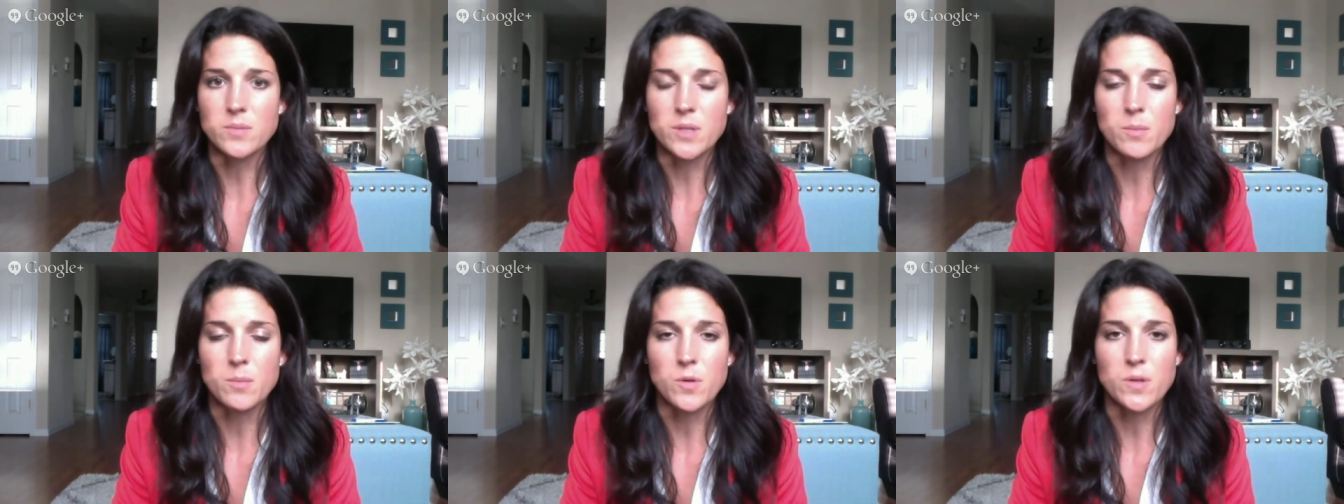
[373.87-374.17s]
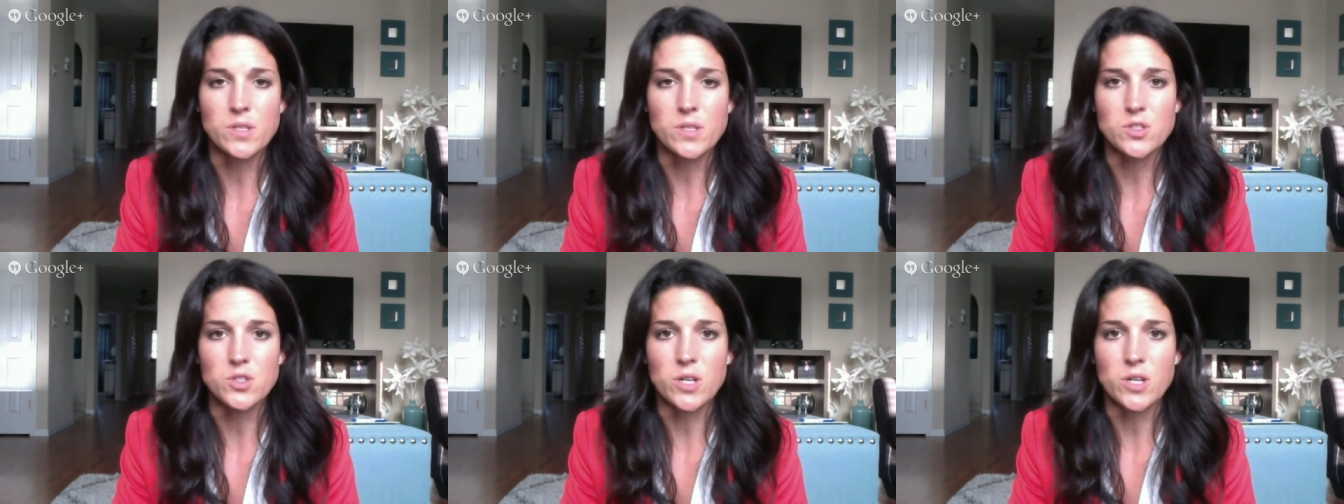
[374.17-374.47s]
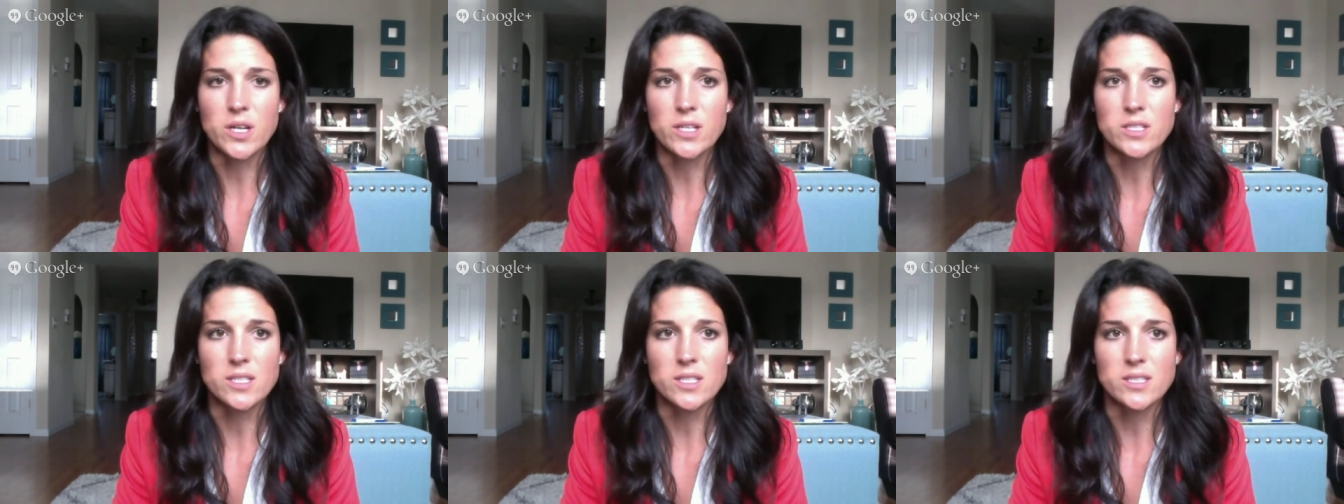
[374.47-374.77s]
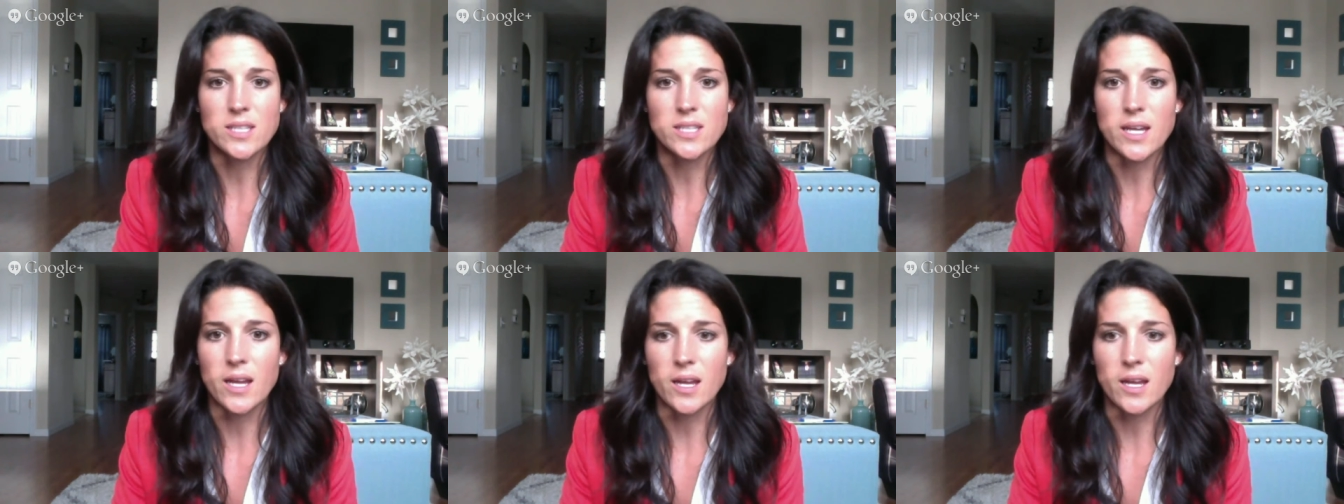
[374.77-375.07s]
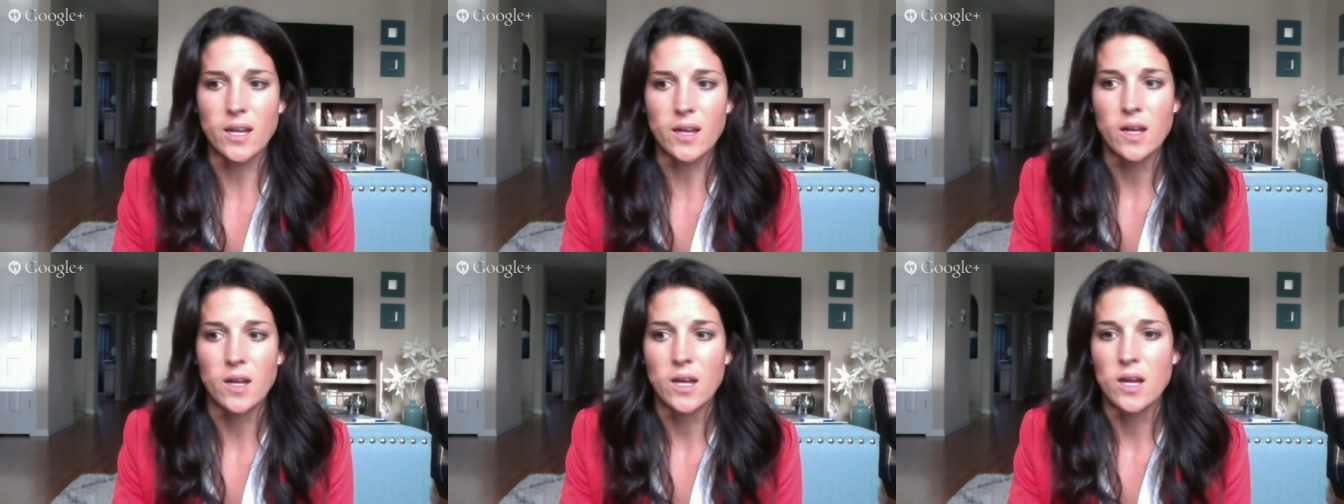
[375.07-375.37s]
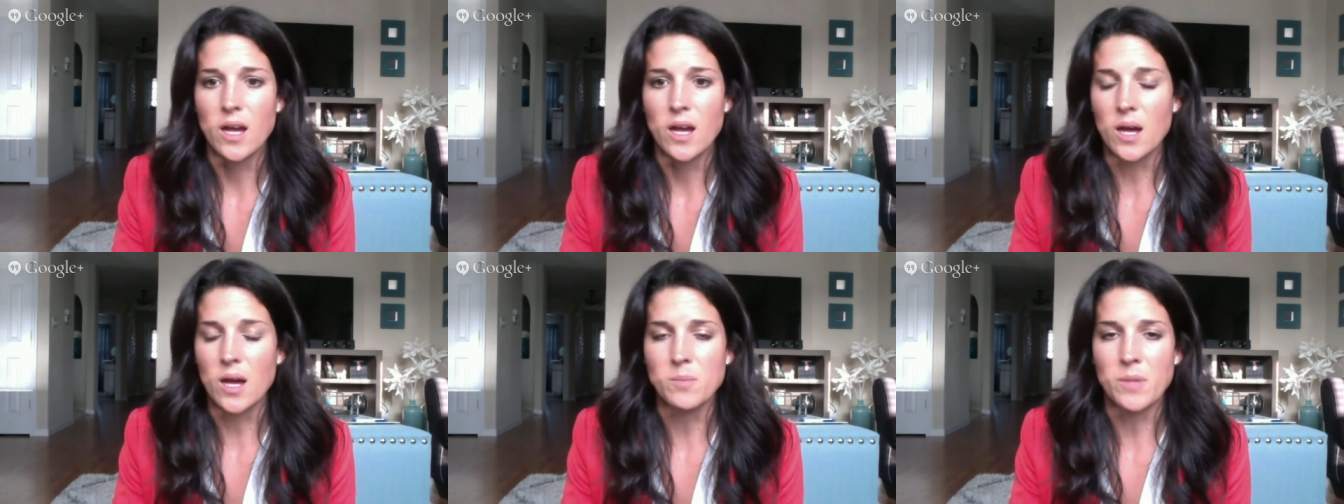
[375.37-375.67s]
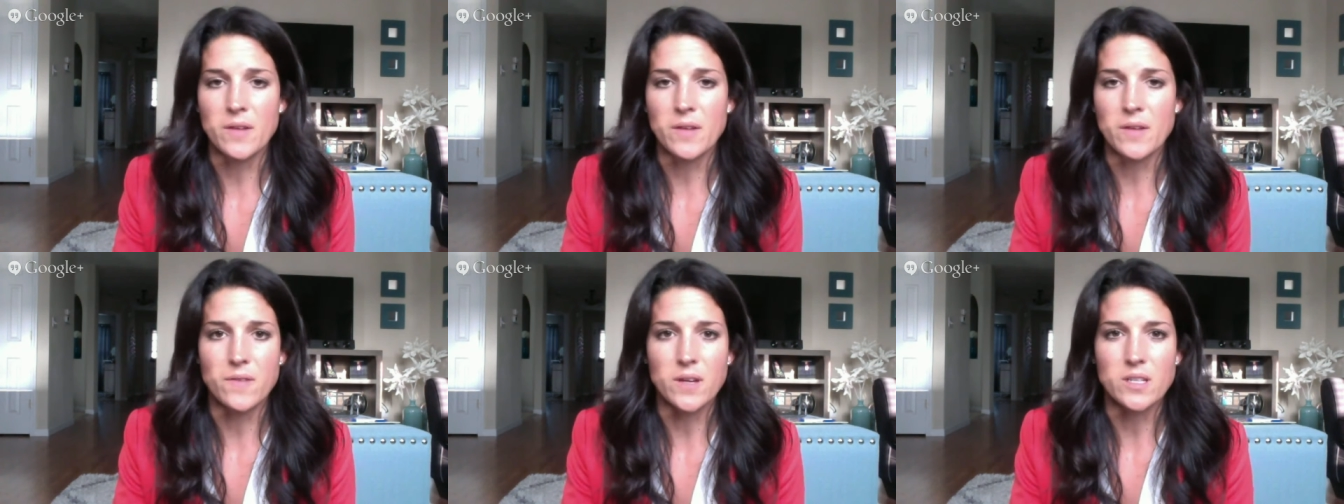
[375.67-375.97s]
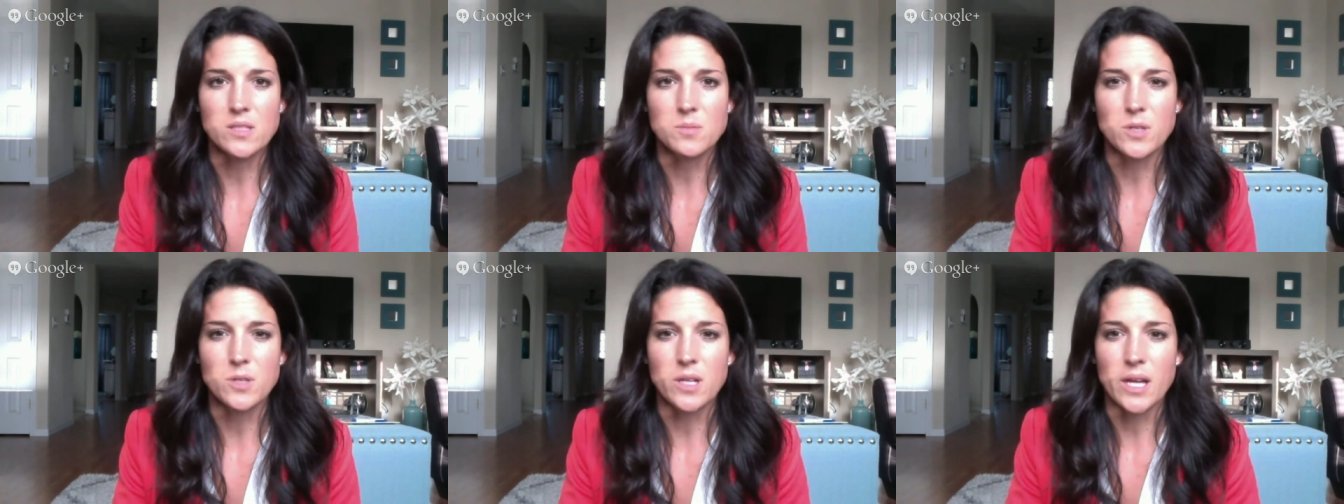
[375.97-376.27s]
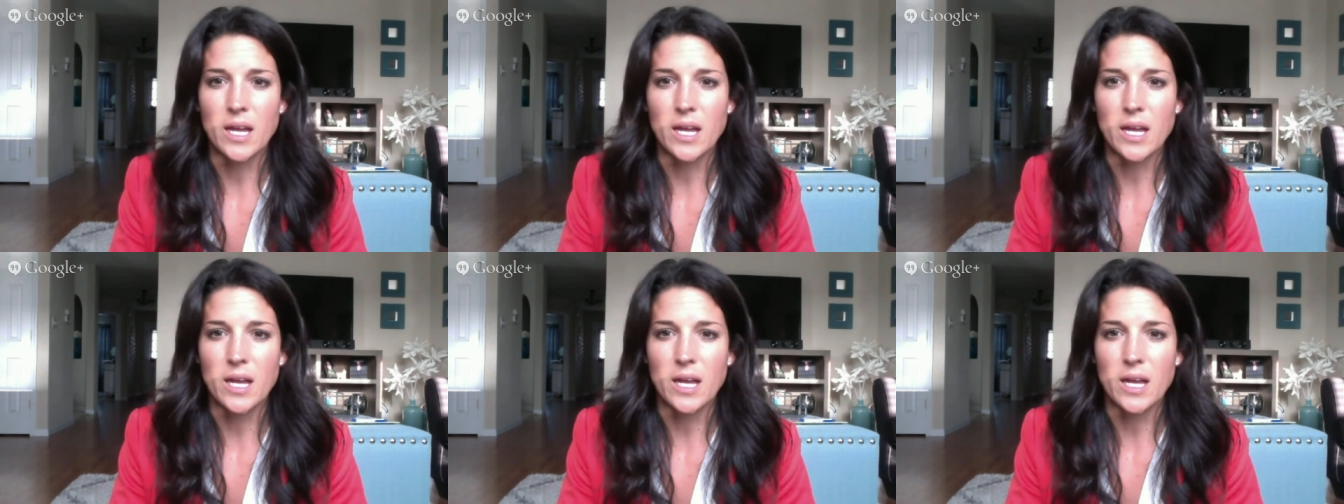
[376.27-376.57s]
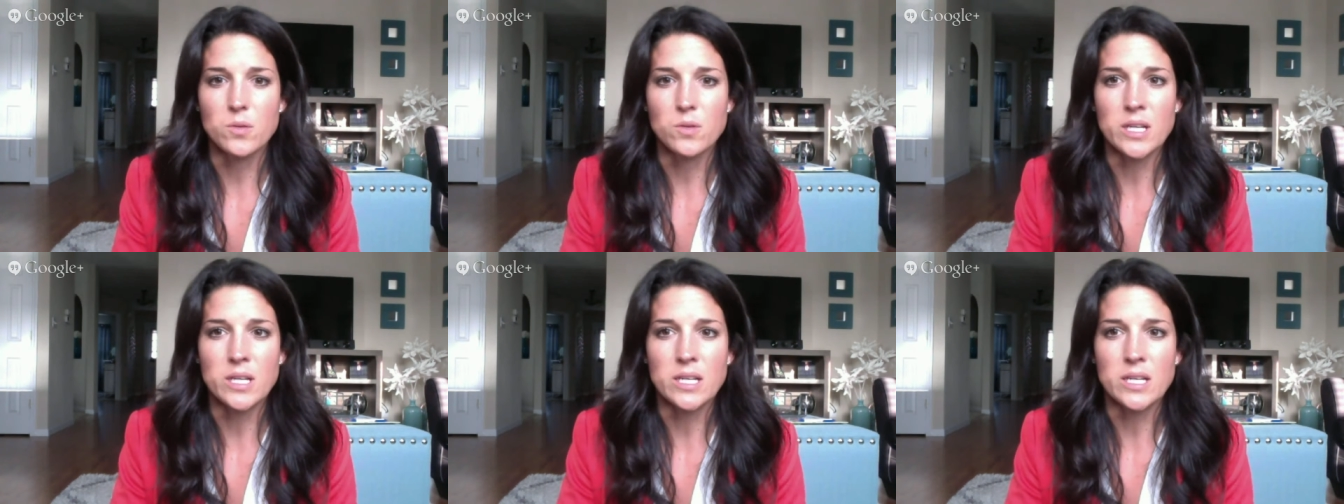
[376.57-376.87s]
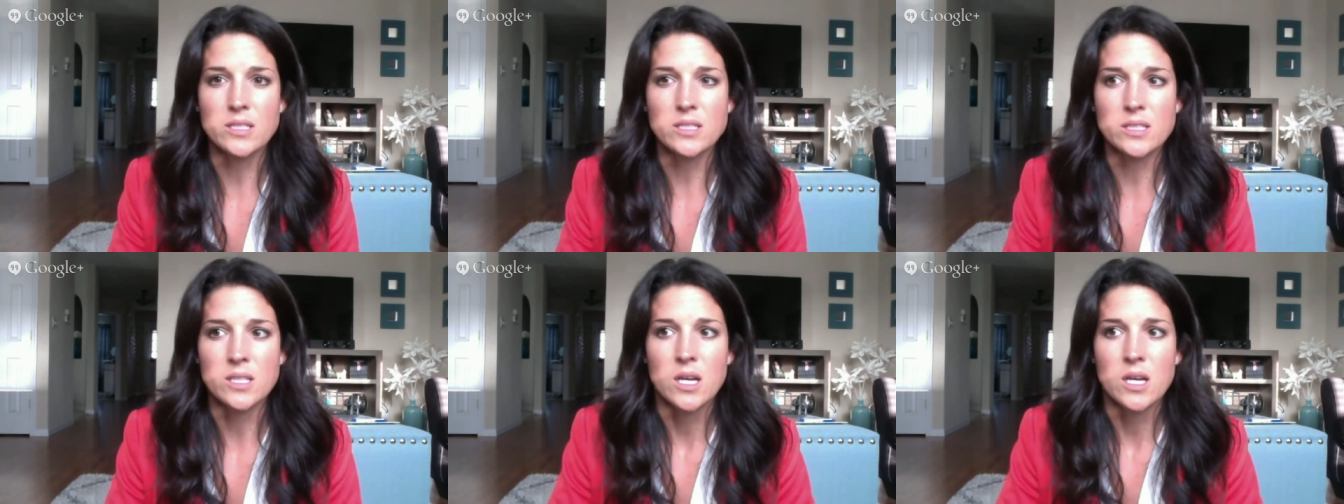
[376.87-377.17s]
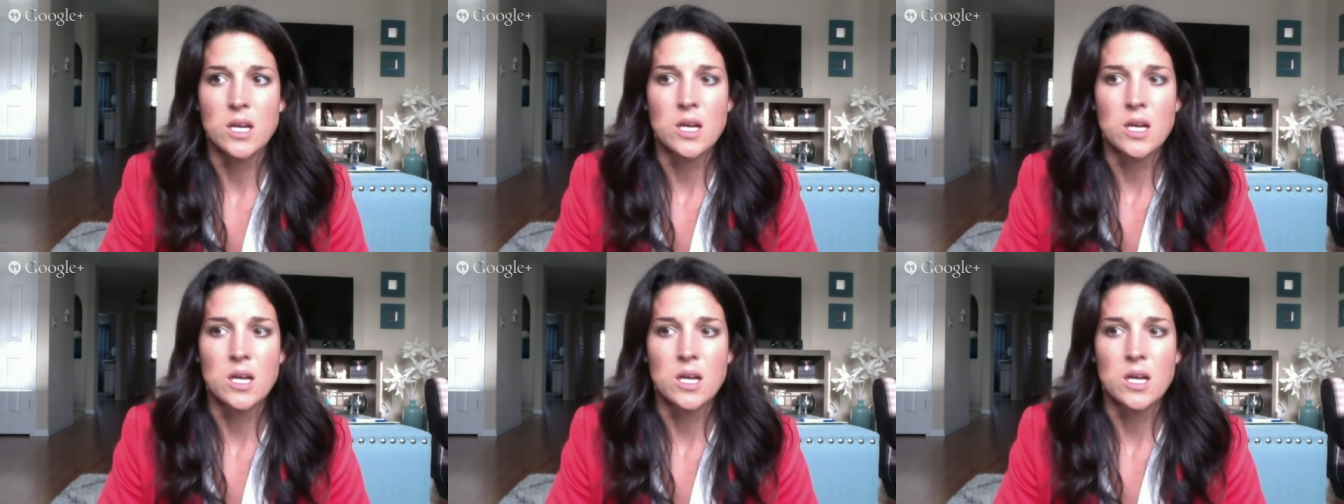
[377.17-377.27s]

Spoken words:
I'm always trying to say on my Facebook, hey, who needs